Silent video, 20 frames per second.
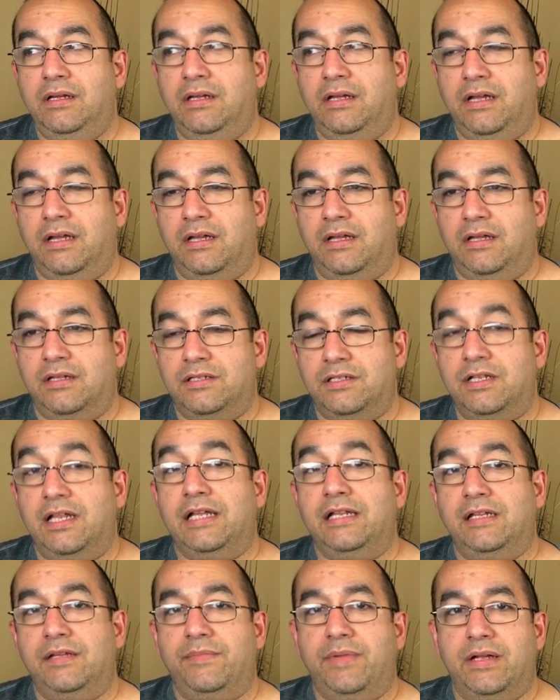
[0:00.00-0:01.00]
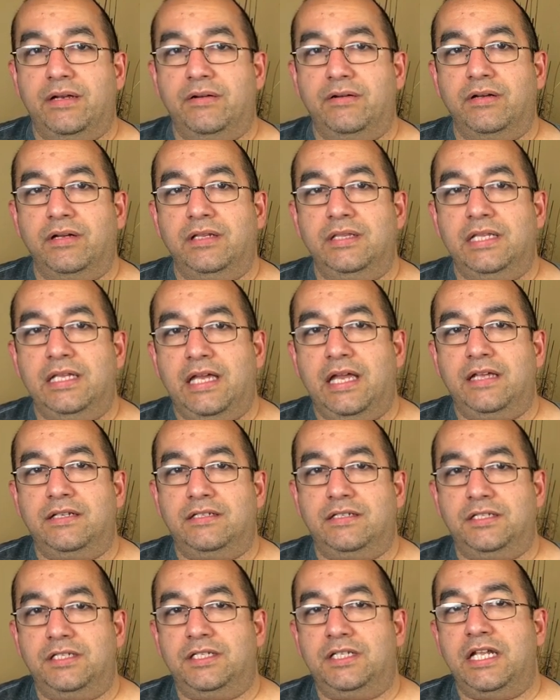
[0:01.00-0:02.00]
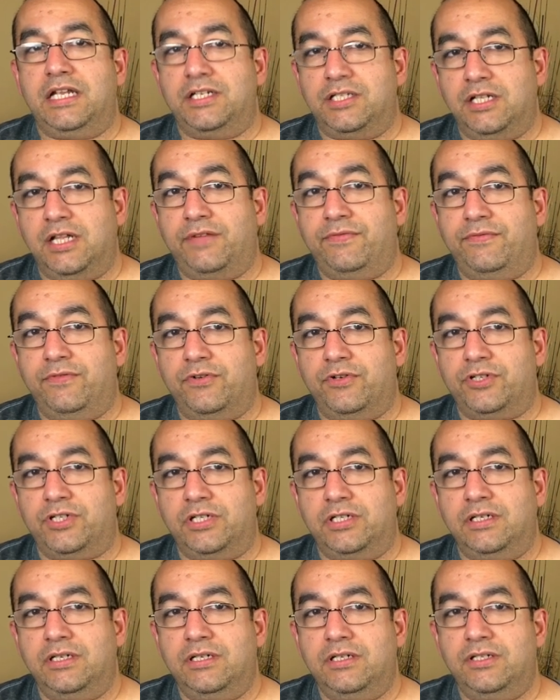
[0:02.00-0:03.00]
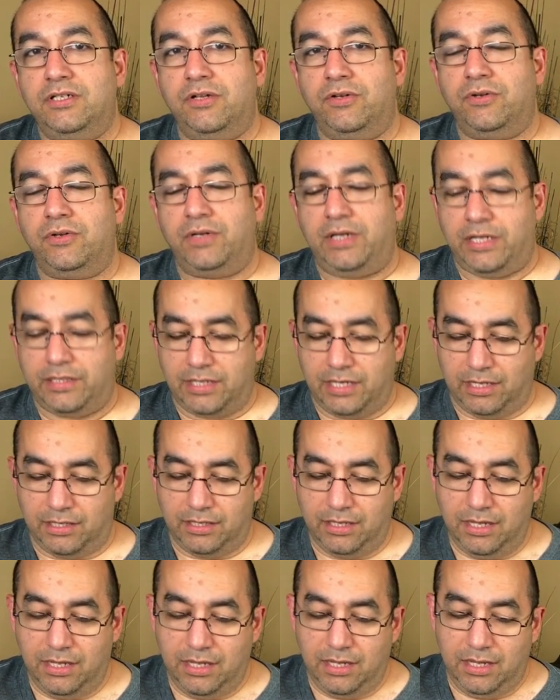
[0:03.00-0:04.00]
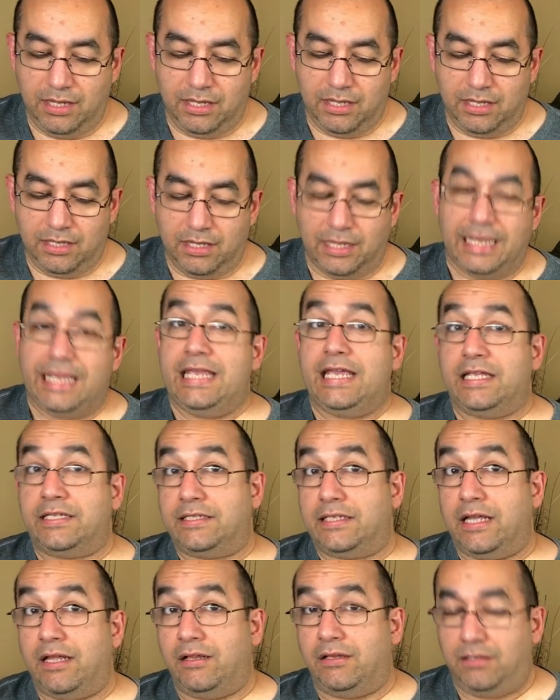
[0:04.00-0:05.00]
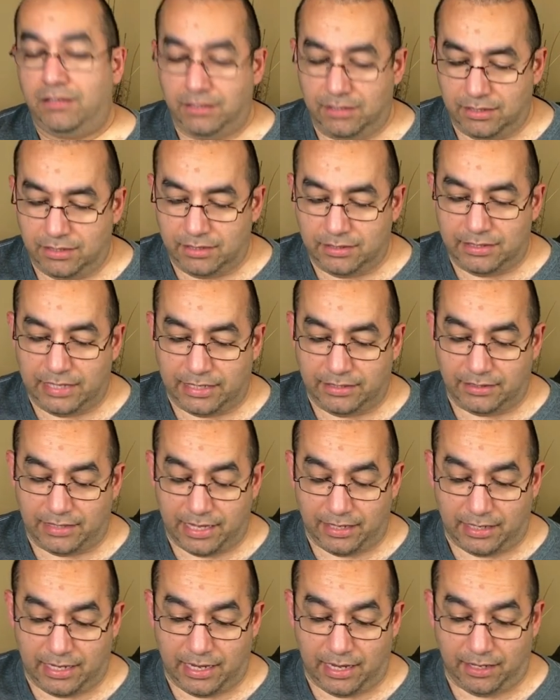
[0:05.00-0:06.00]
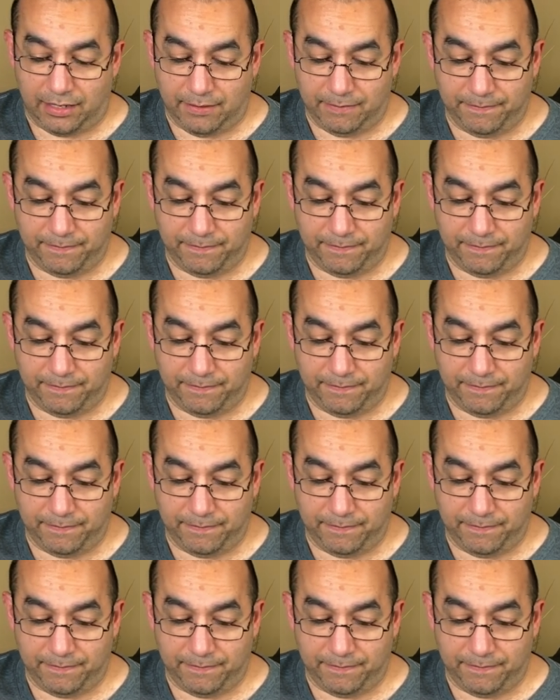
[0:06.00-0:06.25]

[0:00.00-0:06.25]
uh, slightly better in the Exit Stage Left version. So I think the E S L takes that cake.